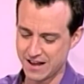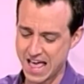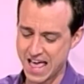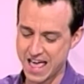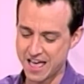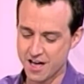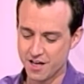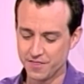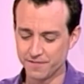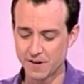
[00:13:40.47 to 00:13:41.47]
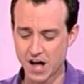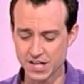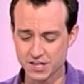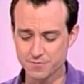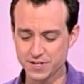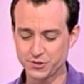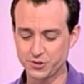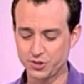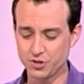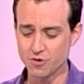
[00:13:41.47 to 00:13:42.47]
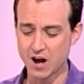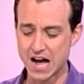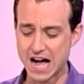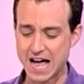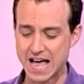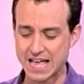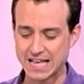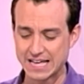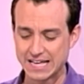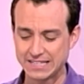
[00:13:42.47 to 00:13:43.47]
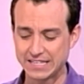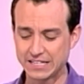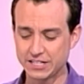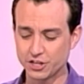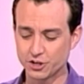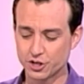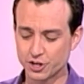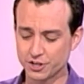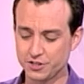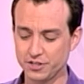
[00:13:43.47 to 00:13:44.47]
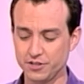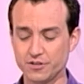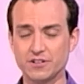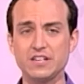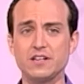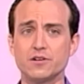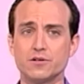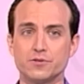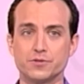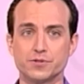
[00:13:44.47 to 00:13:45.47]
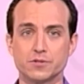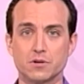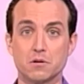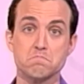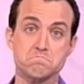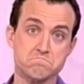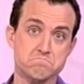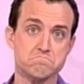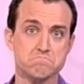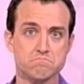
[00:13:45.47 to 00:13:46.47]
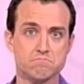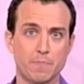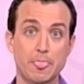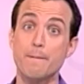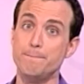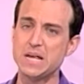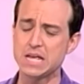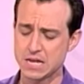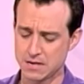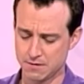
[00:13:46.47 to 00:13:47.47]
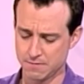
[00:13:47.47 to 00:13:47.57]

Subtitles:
A. The volume is too high that it can hurt your ears. B.